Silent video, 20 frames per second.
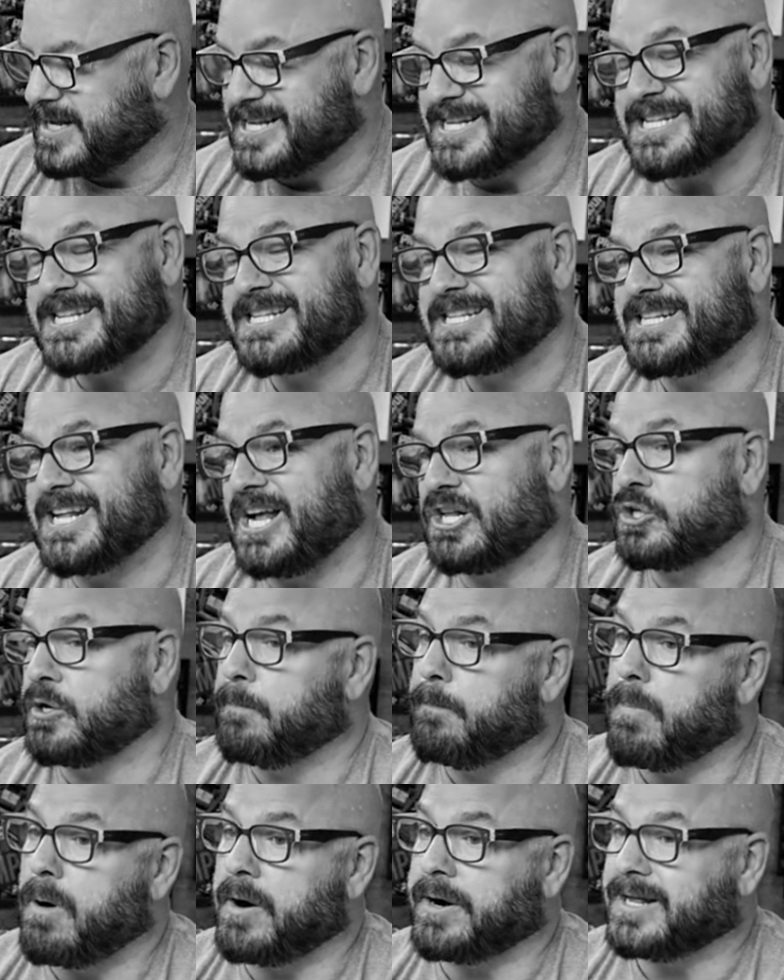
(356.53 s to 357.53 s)
and scotch
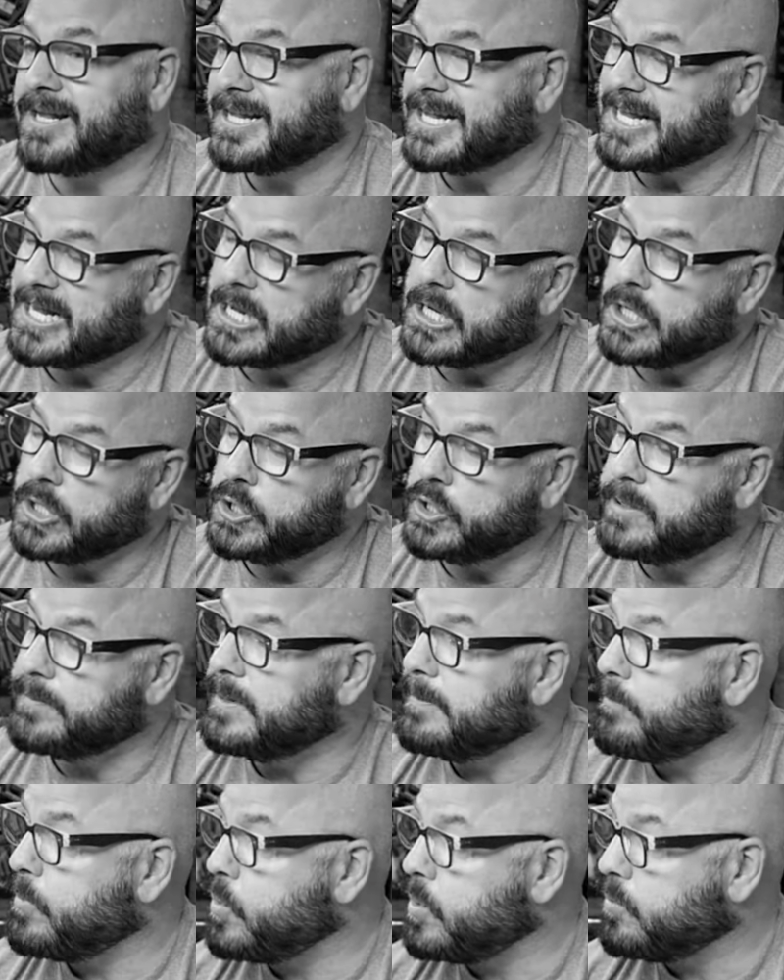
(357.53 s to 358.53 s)
bonnet. A little
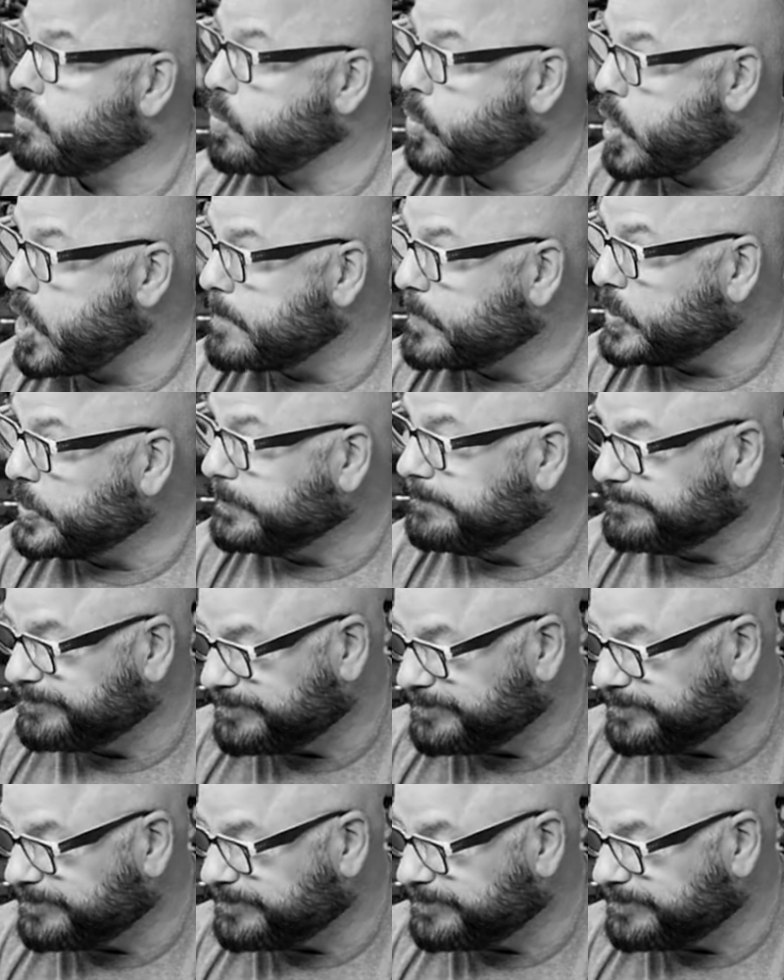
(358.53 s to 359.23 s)
bit more warmer.